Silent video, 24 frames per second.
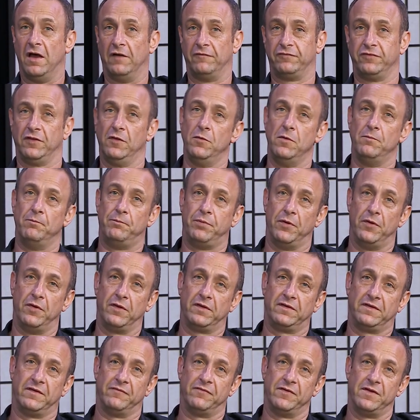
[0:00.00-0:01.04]
of
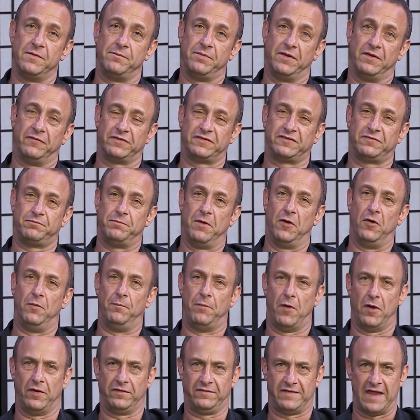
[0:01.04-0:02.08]
Leuenberger given a bit of a spell
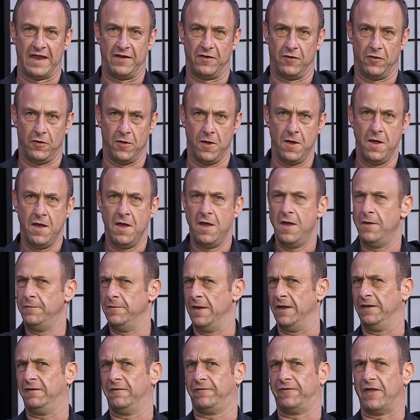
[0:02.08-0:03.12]
by Daniher,
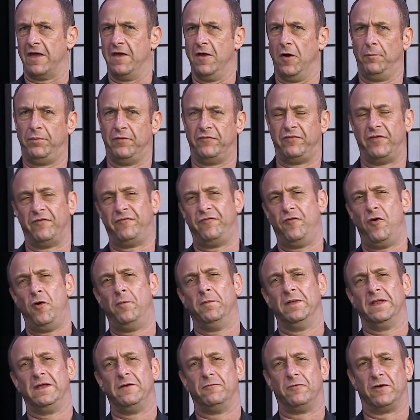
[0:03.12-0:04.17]
needed the help of a
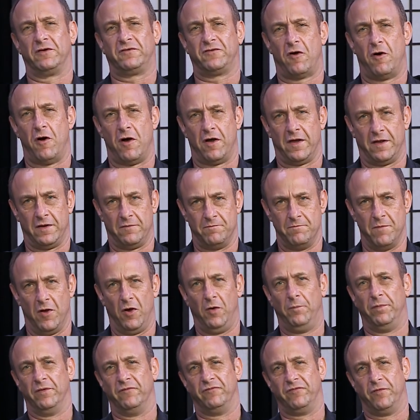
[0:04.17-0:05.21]
formerly retired
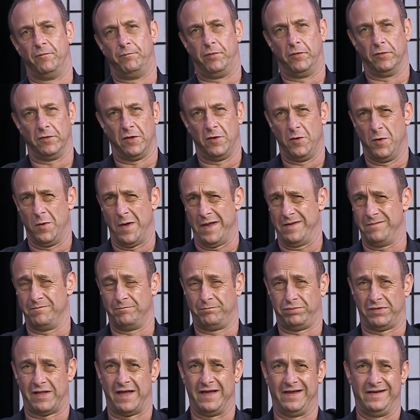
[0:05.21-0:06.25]
Melbourne footballer who
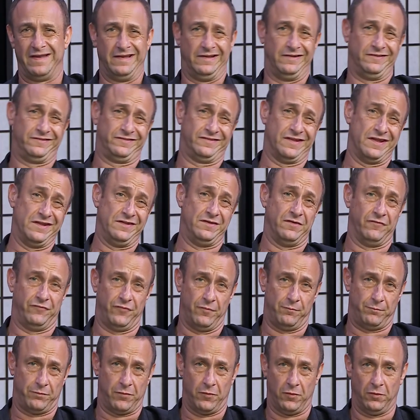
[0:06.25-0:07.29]
hadn't played any senior
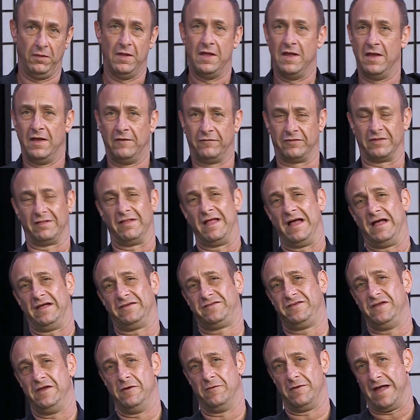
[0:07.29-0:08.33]
football for the
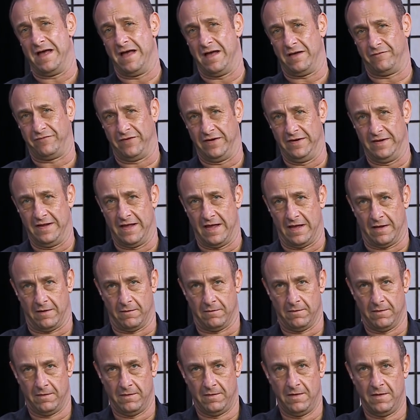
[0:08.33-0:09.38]
last year and a half
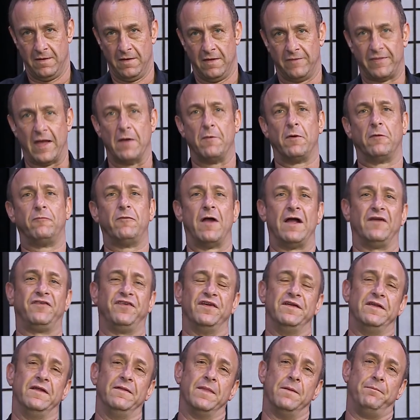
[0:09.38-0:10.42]
anyhow. They were
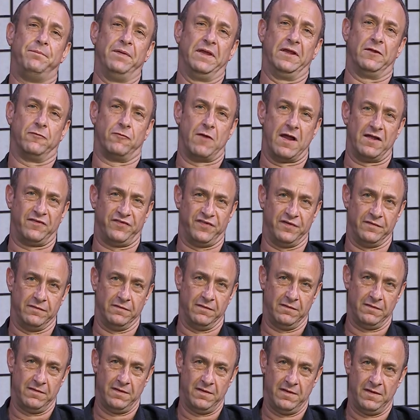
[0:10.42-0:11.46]
Russian in the big
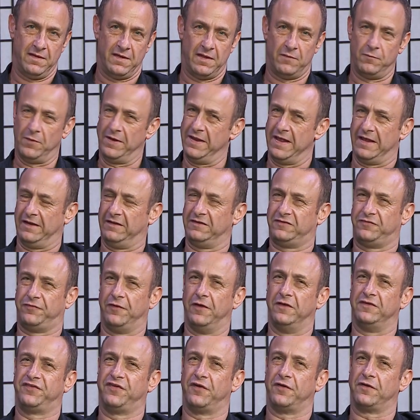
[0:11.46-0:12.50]
Russian. And when he had his
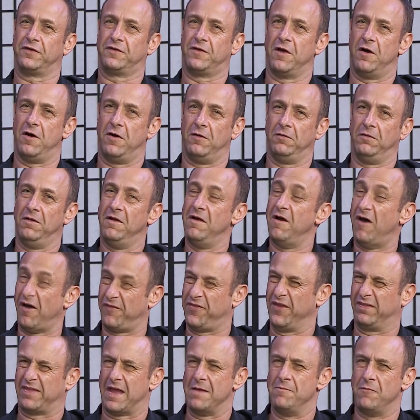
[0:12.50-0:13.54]
first shot at goal, I
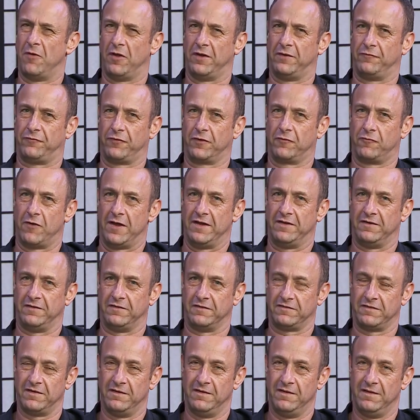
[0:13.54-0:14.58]
think they might have regretted
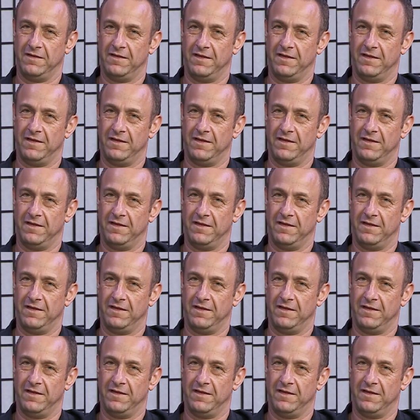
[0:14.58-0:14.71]
it.